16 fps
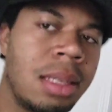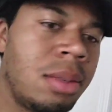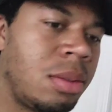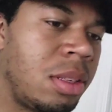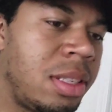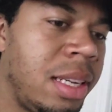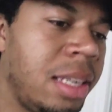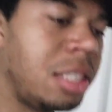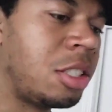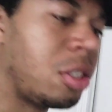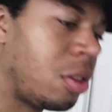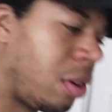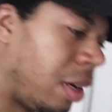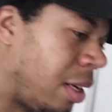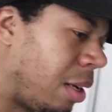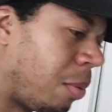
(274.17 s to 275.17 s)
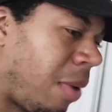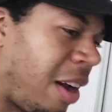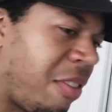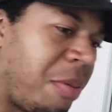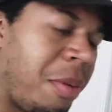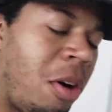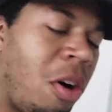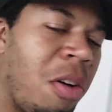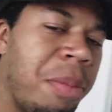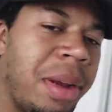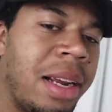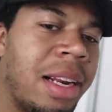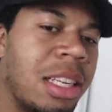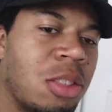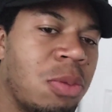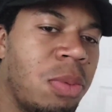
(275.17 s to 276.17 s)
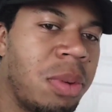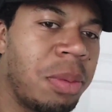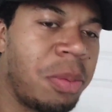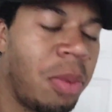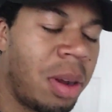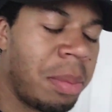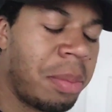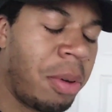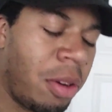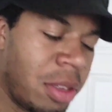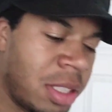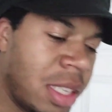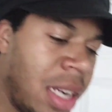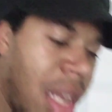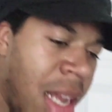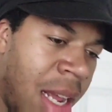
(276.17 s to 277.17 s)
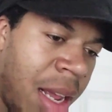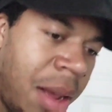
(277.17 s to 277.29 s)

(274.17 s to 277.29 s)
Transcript: The teacher and the wife all being this one person.